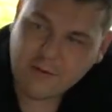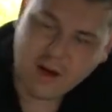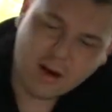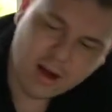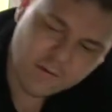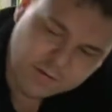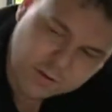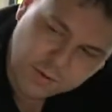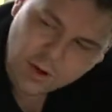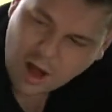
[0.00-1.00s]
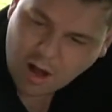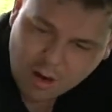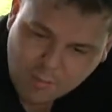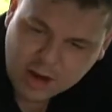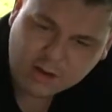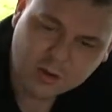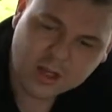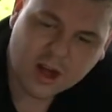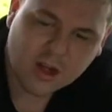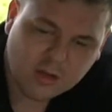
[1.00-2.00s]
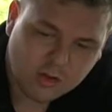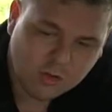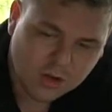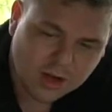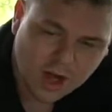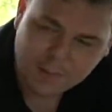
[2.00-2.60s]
our comfortable armrest with our 2 cup